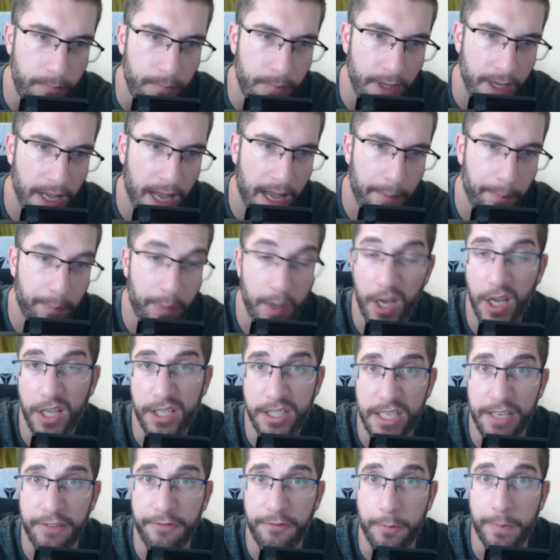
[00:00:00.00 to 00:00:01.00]
And
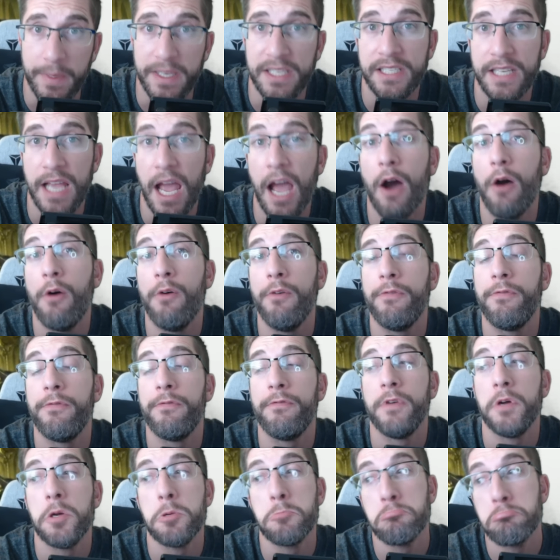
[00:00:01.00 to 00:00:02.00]
personally for
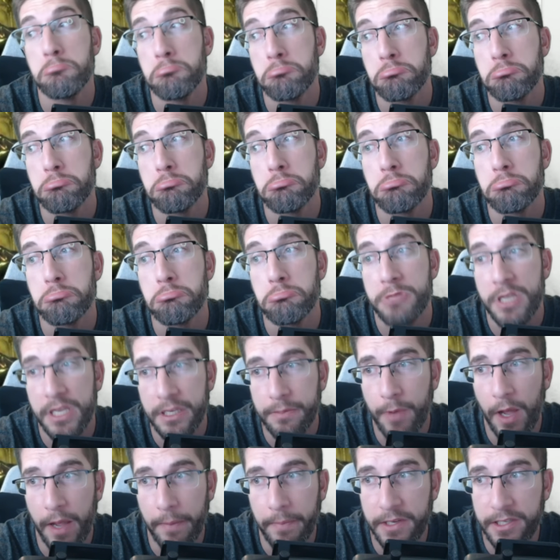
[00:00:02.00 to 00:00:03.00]
myself,
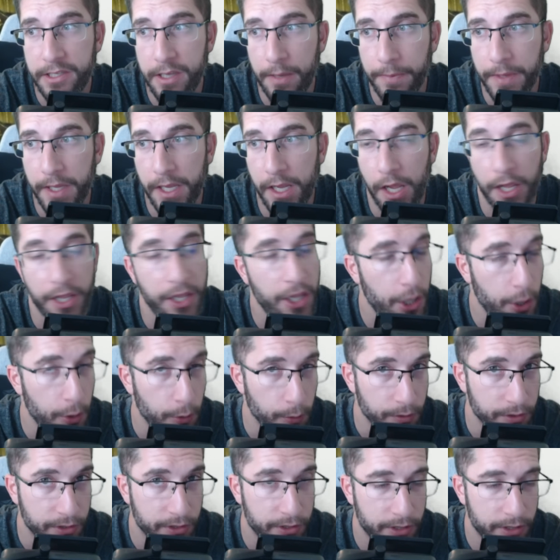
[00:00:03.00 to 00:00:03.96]
this might be something I use.